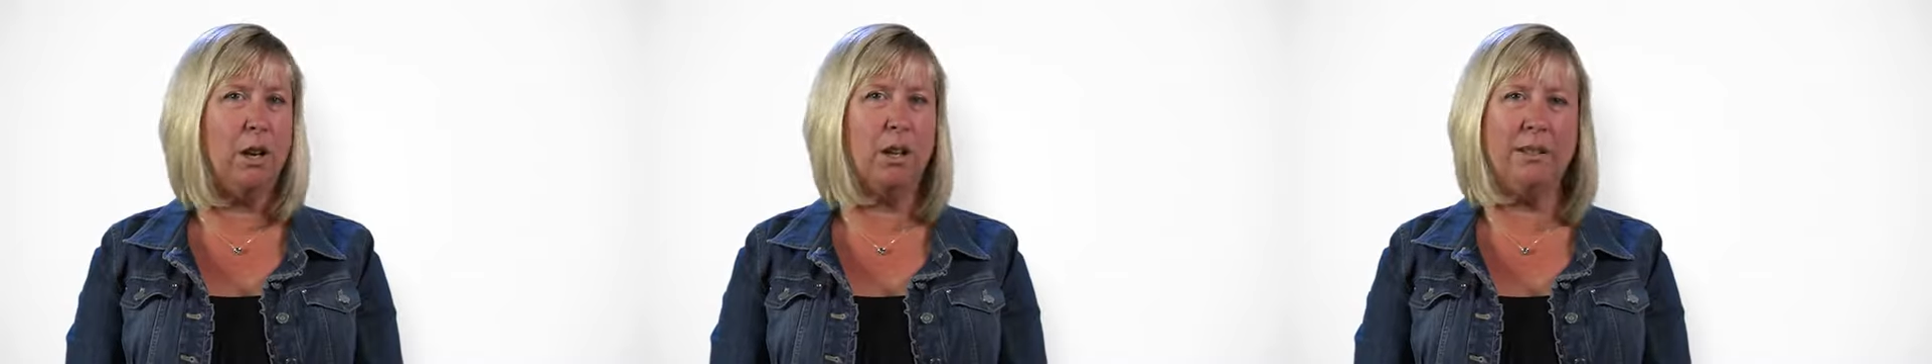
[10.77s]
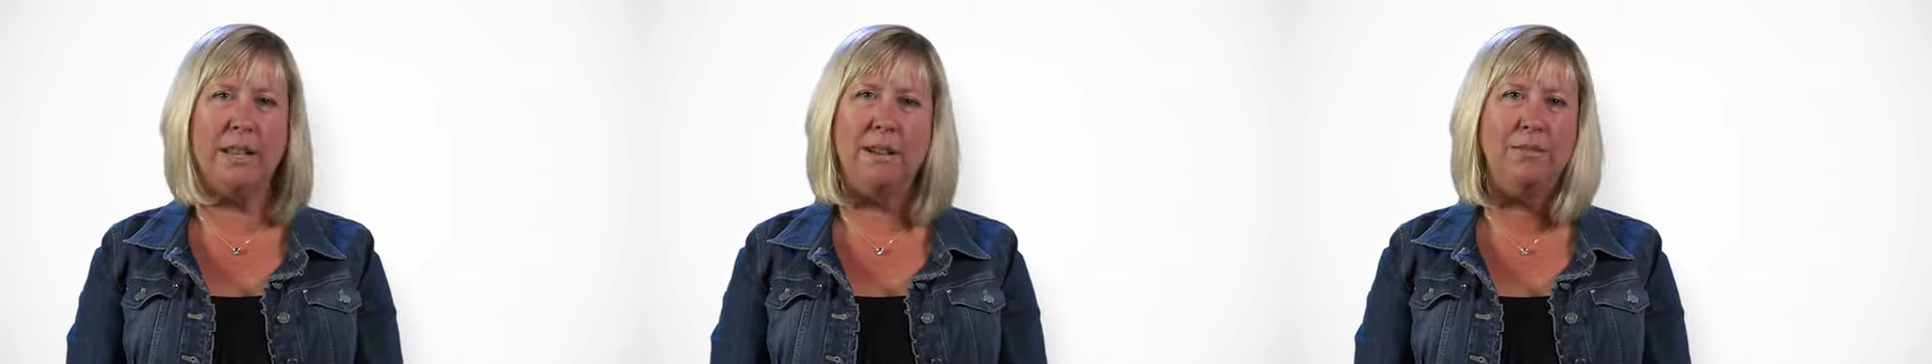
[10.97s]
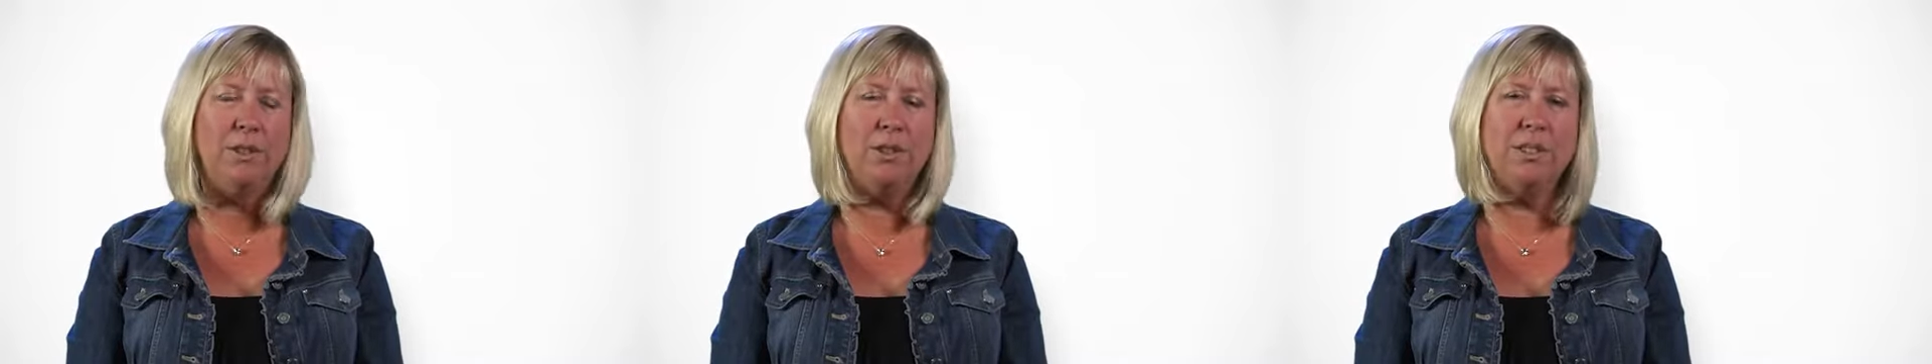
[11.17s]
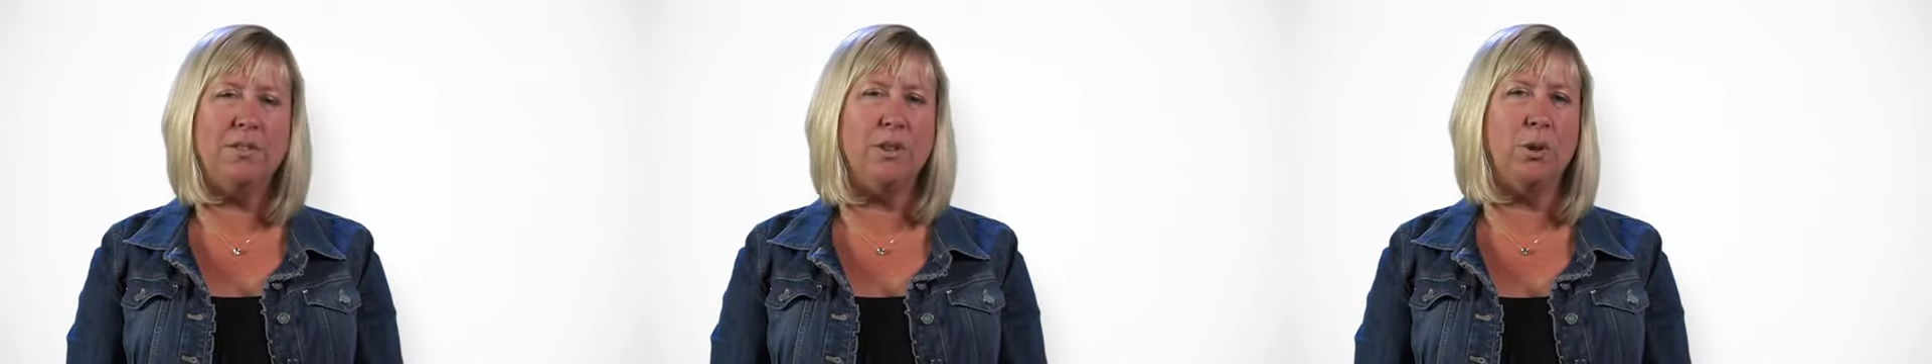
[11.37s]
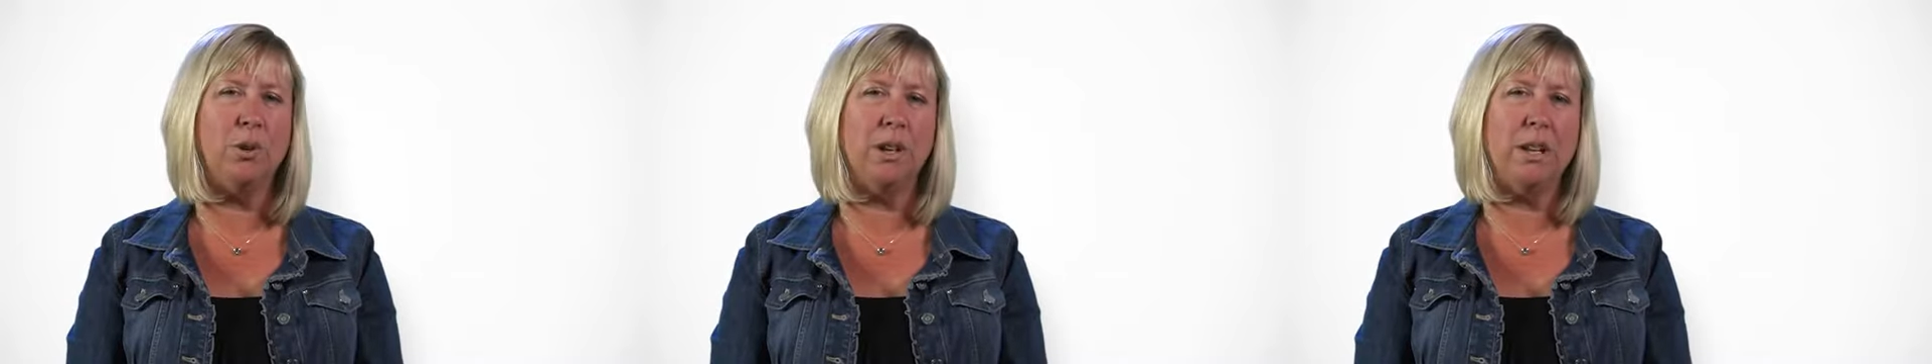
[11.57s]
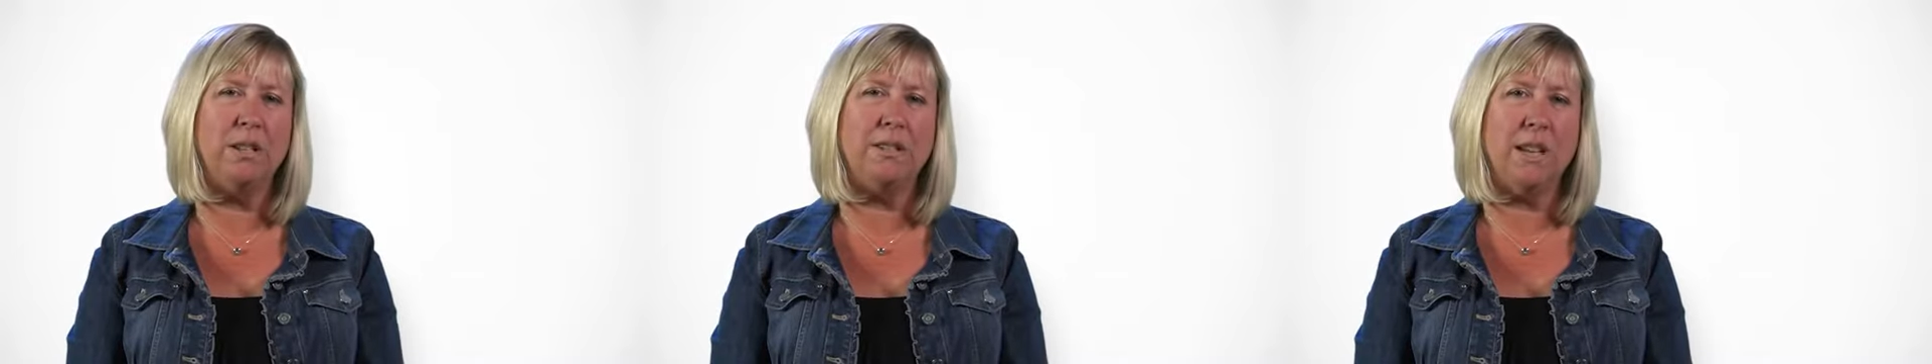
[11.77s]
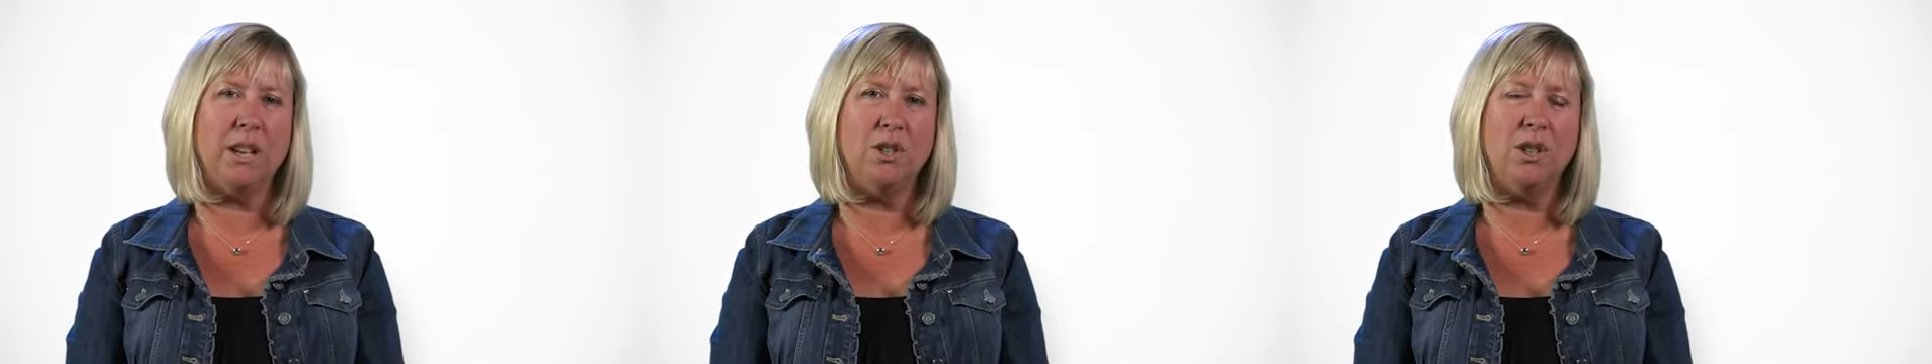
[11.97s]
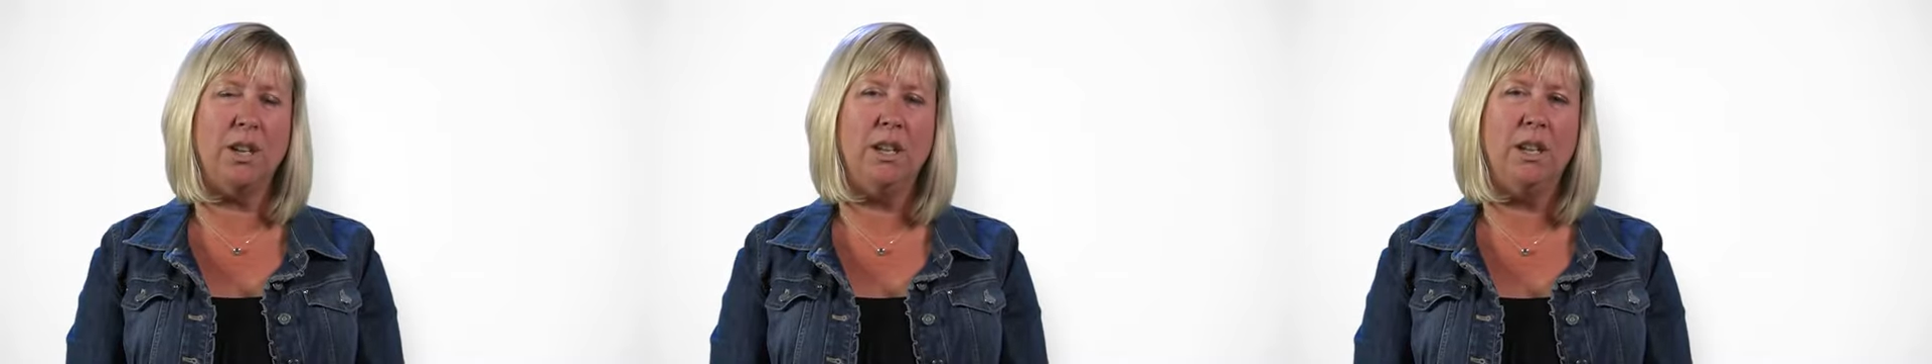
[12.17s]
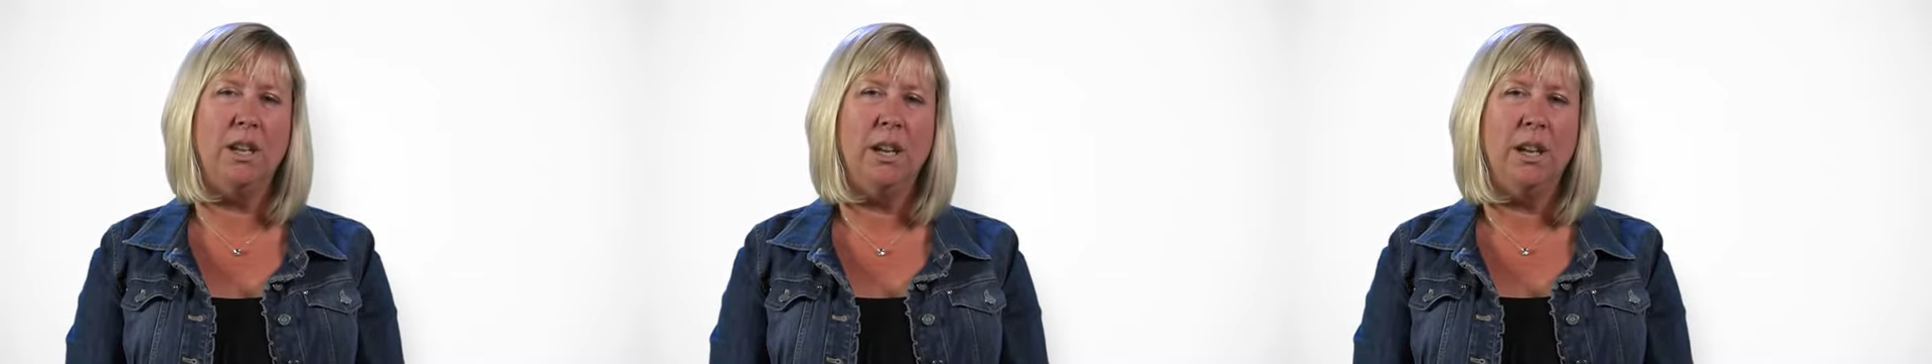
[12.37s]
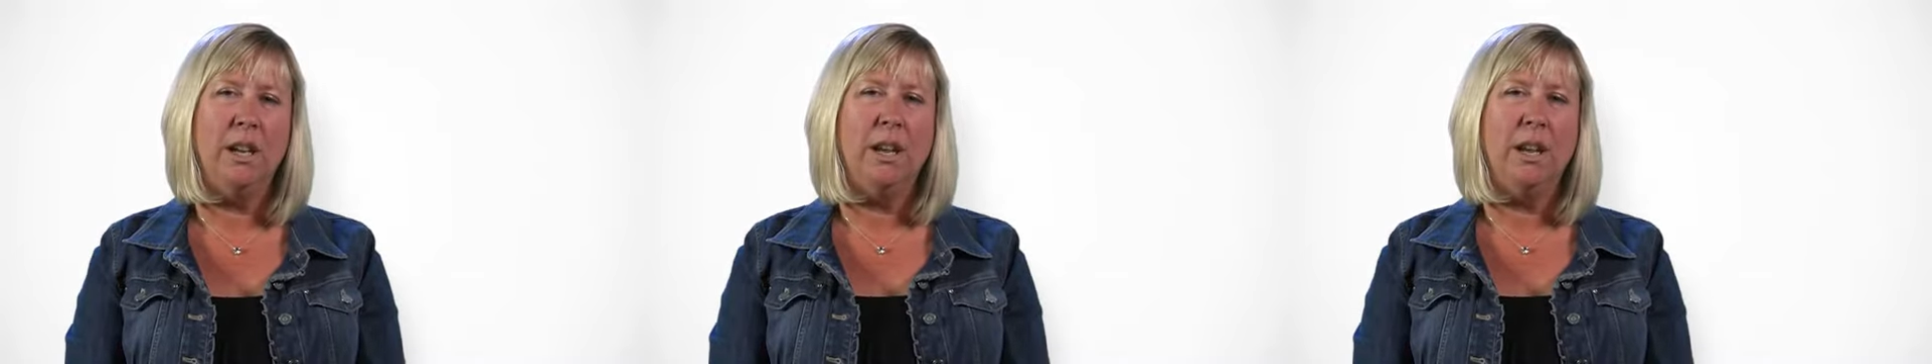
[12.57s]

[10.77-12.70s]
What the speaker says: all levels of an organization,